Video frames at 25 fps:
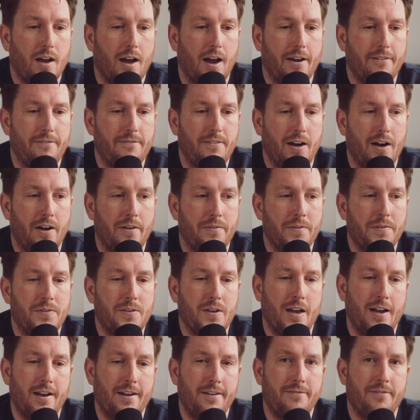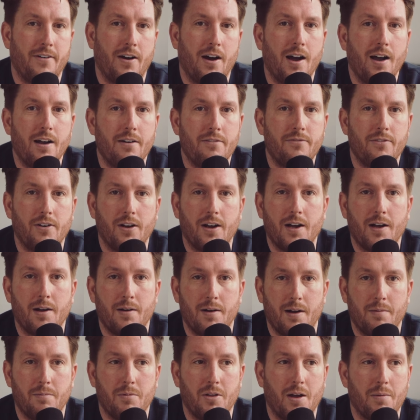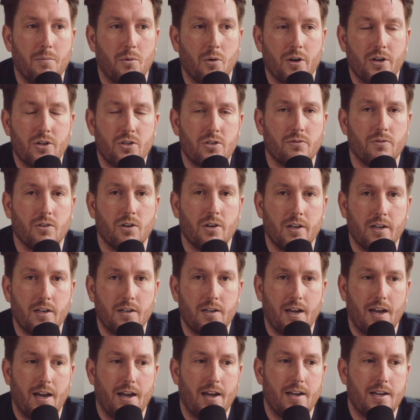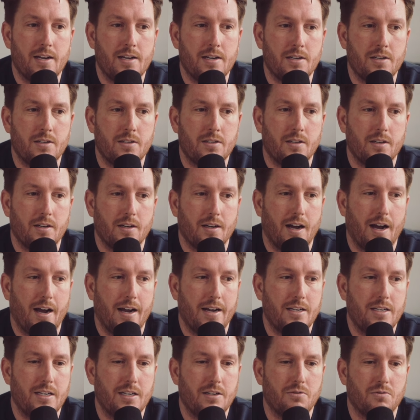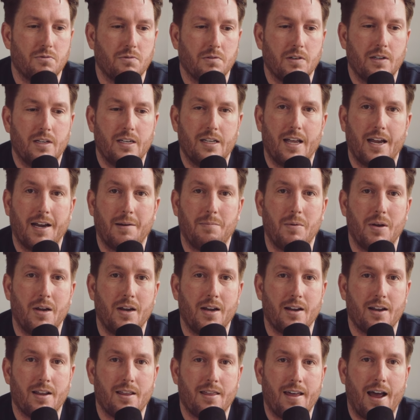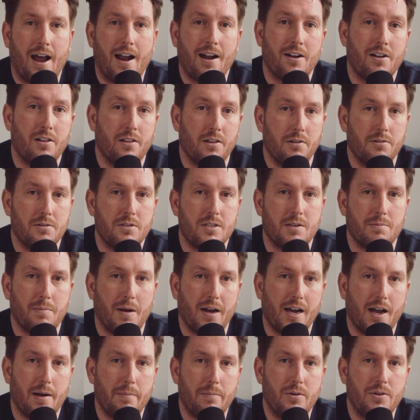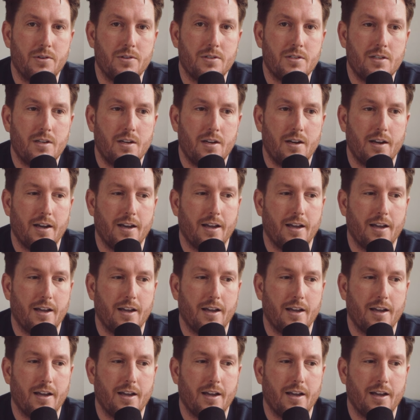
I found that the 85, I'm a lot more introverted and I didn't really like being that close to my couples.